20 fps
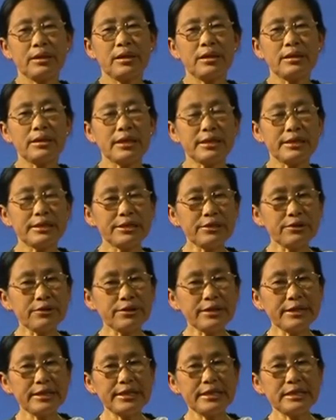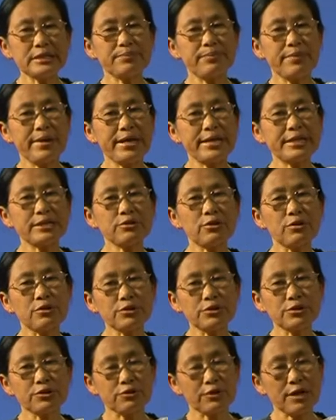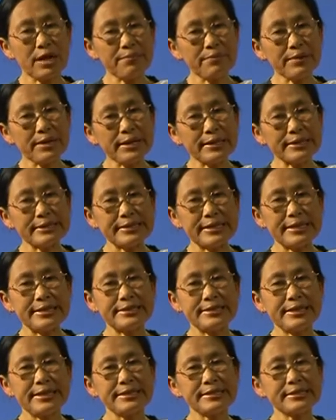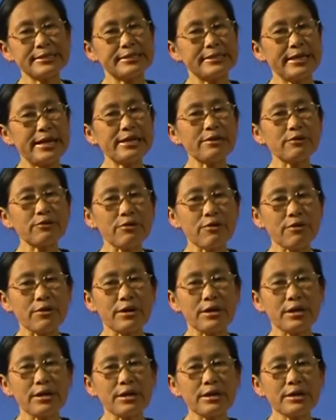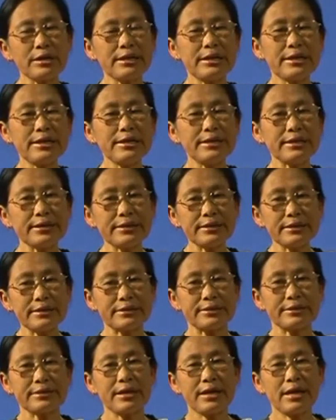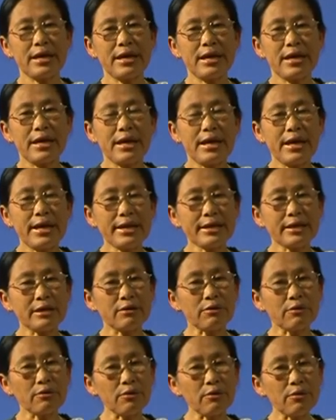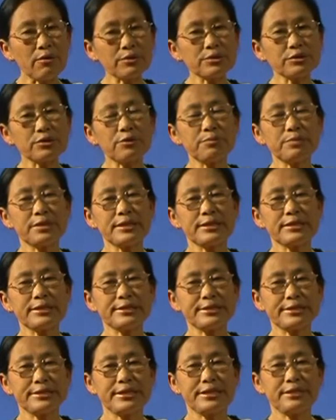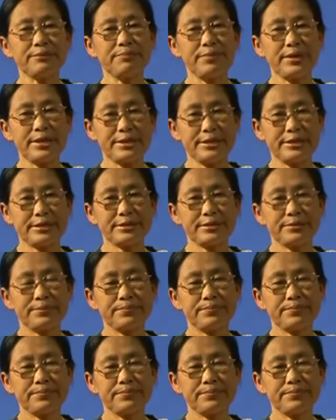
The theory is based on geographical changes that occur in the Earth at the close of the tertiary period.